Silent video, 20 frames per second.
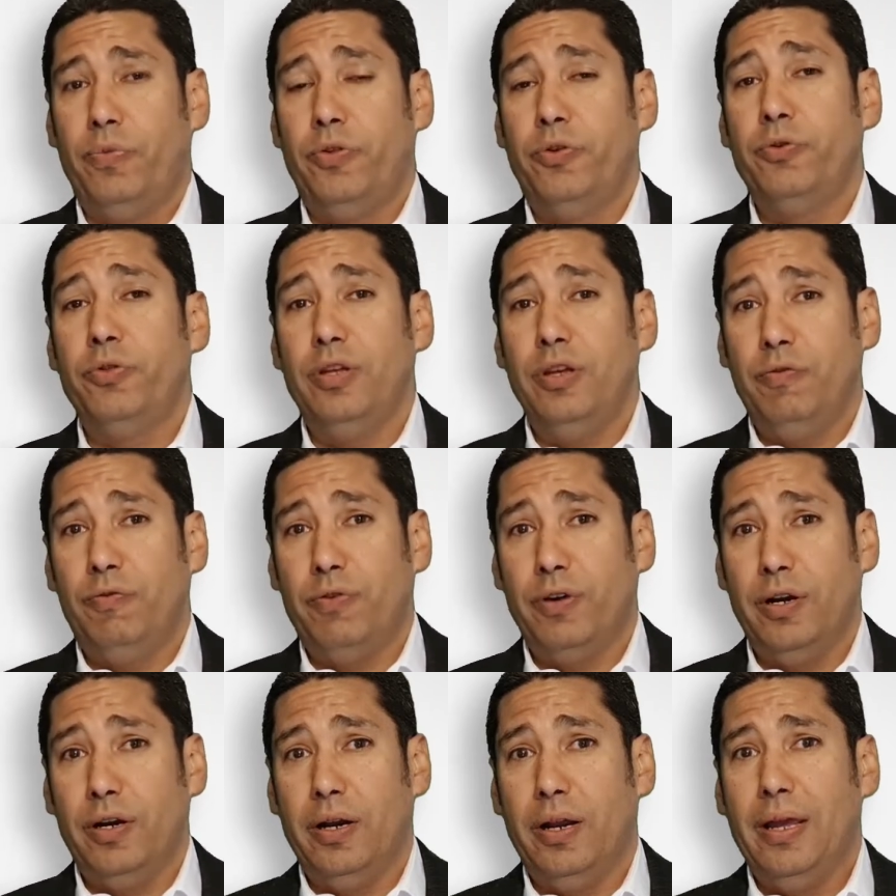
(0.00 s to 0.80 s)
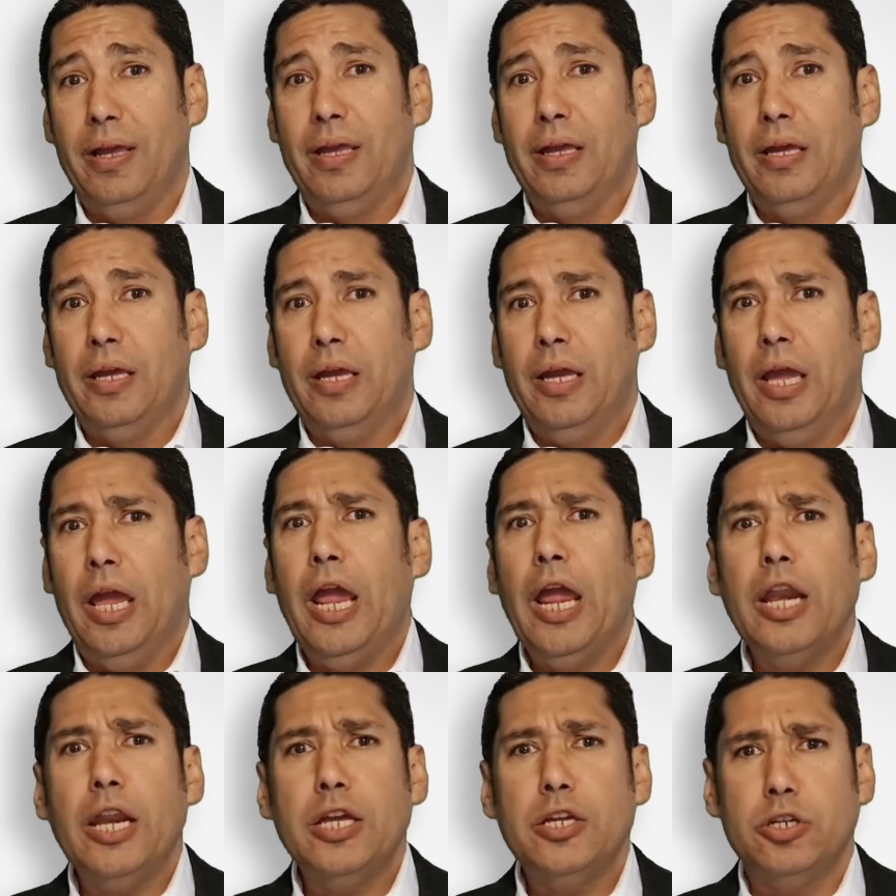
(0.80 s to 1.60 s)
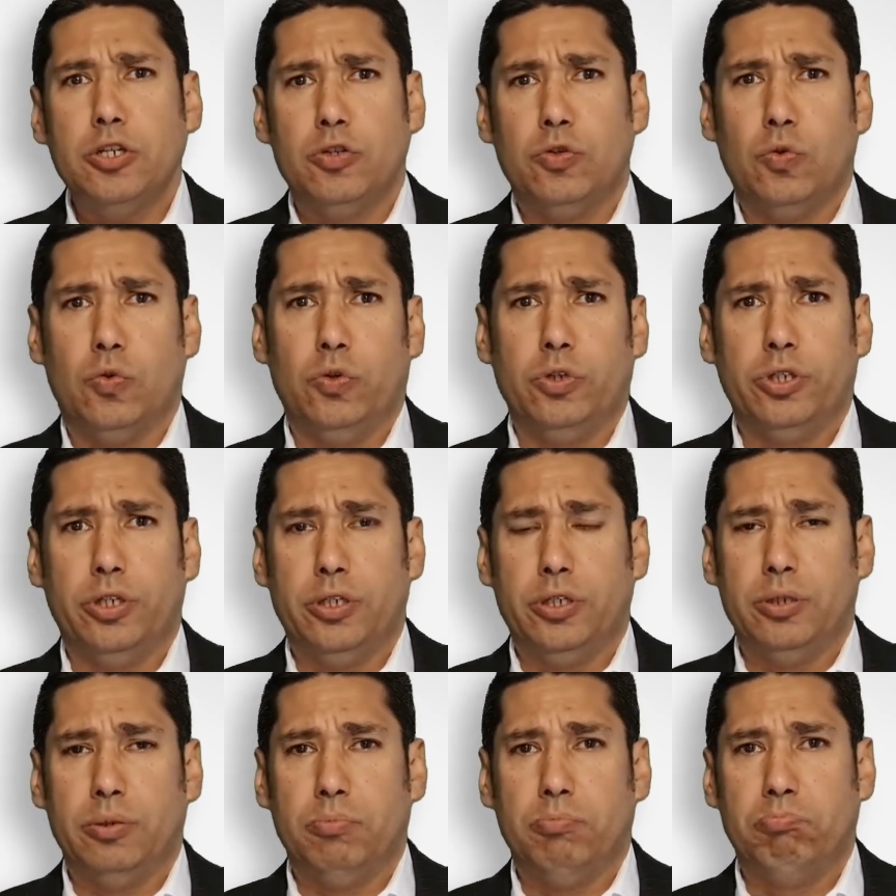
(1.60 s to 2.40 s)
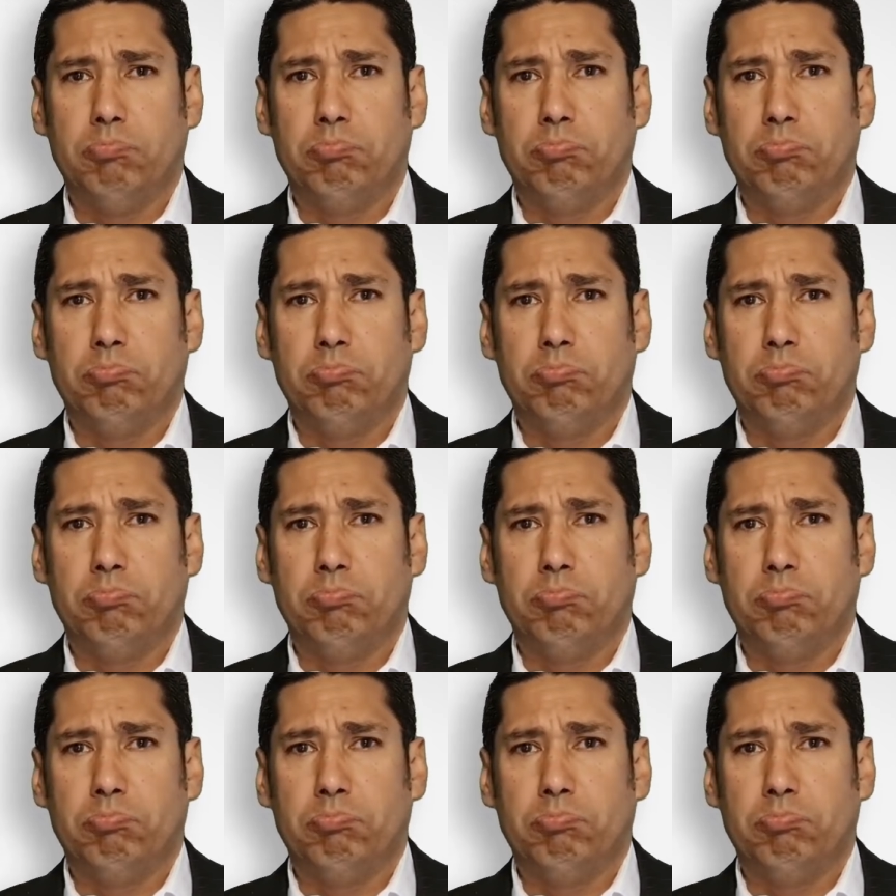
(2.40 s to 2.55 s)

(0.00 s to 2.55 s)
to different energy sources.